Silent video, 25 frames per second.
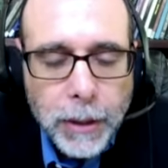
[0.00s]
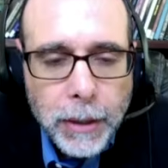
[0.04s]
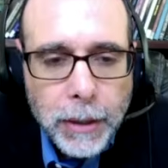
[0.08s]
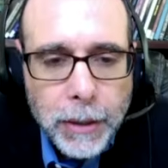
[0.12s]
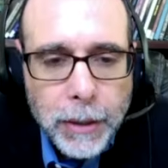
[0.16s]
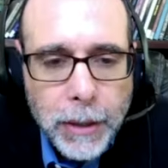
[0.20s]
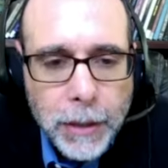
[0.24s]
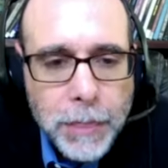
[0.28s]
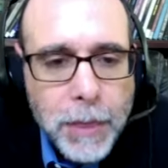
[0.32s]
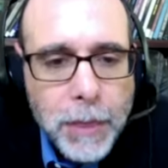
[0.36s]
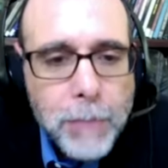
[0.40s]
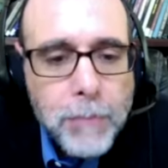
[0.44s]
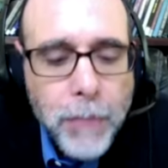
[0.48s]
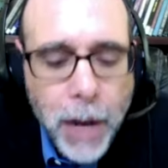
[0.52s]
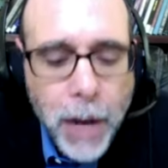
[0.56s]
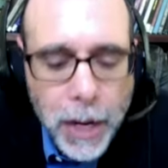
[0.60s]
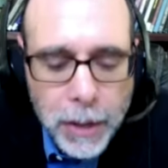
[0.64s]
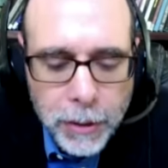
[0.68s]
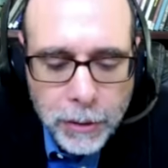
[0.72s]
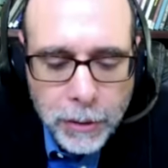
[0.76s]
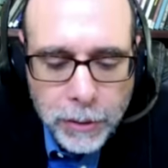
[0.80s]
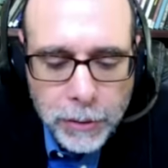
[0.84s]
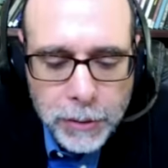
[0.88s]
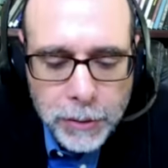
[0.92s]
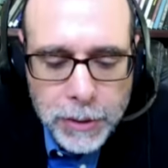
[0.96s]
Yet the
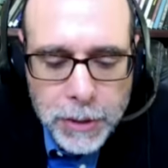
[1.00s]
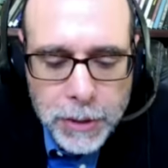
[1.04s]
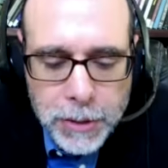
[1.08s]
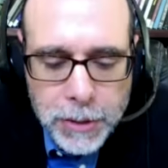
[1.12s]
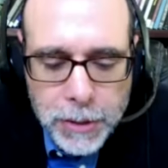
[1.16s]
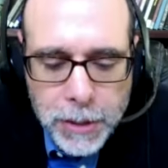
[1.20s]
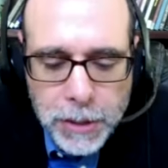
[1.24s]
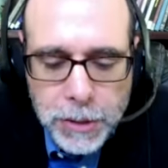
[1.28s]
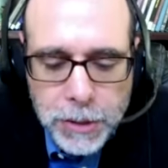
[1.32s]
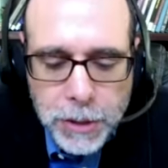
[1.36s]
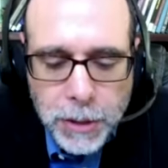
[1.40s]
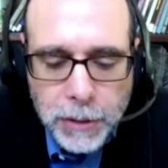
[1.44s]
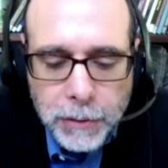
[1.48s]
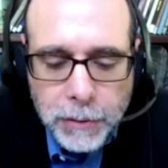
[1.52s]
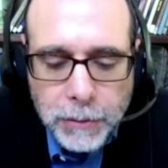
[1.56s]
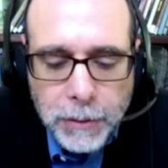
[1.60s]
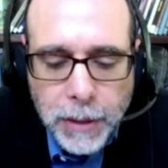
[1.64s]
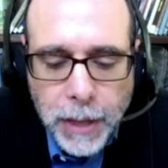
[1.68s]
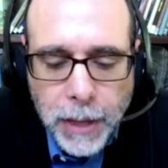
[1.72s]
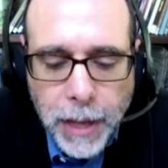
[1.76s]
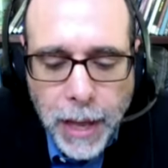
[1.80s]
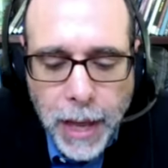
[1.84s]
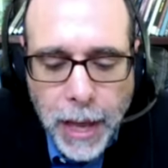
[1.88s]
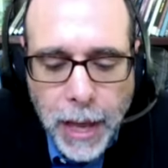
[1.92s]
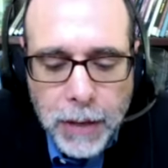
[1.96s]
minor decision
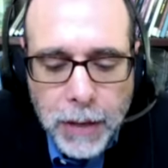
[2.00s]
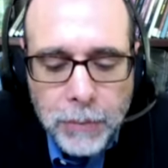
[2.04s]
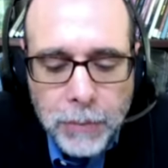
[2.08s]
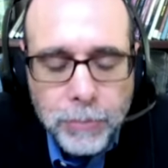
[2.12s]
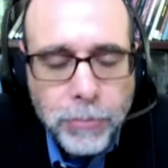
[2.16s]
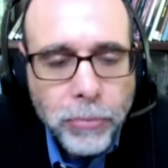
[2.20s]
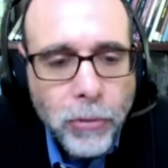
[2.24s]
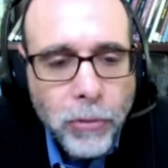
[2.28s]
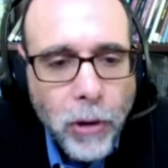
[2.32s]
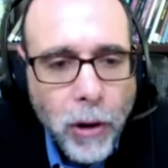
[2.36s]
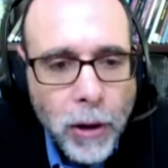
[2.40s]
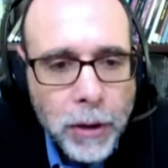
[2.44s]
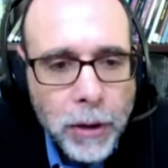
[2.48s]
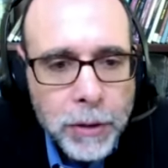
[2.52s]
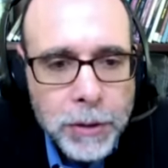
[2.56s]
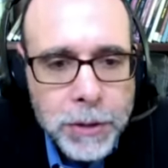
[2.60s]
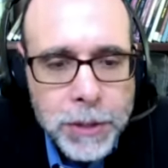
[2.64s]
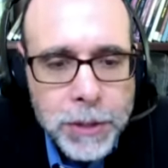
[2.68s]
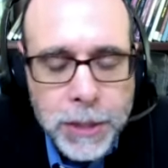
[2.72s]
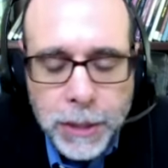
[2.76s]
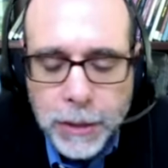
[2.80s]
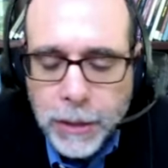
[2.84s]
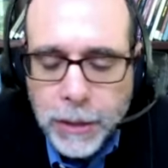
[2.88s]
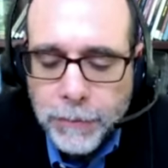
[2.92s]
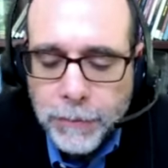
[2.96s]
had a broader
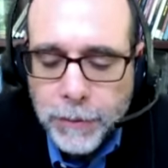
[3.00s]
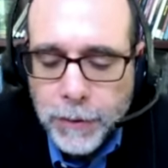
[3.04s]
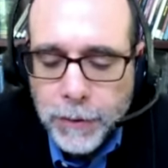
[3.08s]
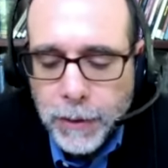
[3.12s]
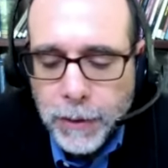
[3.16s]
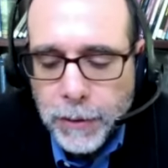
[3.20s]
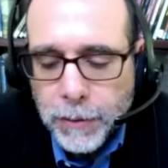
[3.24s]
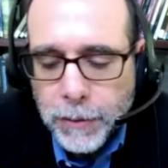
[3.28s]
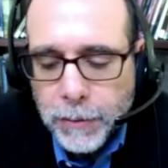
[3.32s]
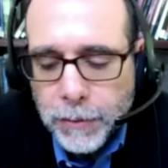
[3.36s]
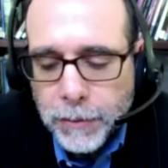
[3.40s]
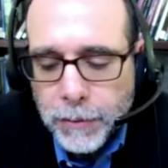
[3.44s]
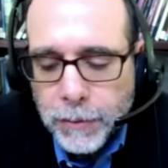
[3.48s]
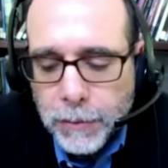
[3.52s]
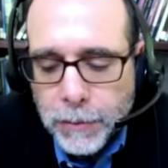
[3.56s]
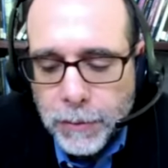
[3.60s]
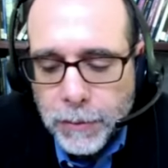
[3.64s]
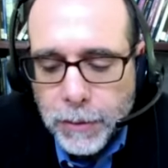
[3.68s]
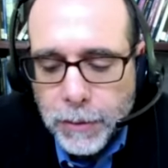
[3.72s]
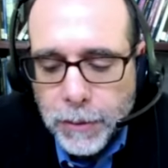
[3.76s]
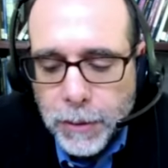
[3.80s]
significance.